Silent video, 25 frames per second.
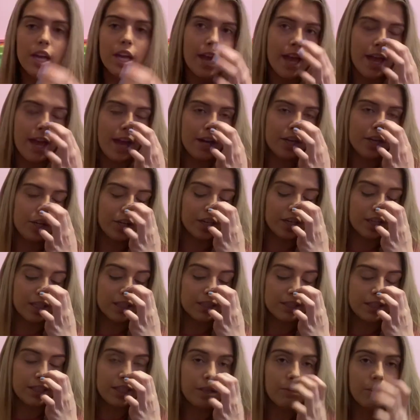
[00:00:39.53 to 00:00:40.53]
and you're gonna
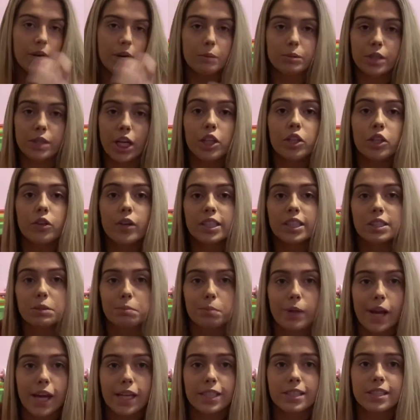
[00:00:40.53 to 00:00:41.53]
see when I'm telling you guys the
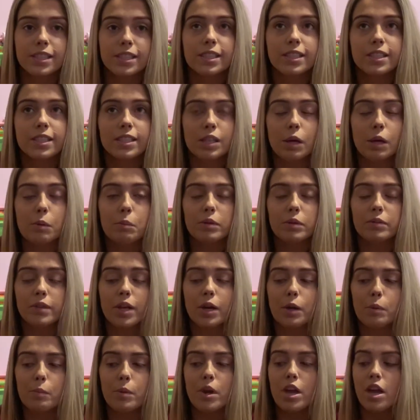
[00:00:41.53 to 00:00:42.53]
prices, some of
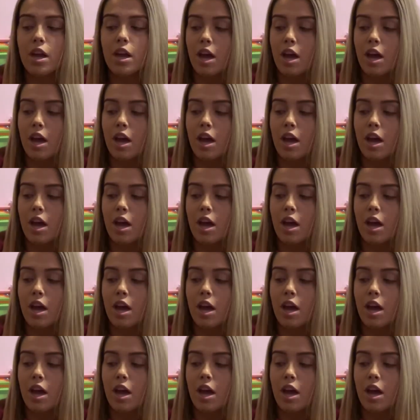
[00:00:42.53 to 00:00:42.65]
them,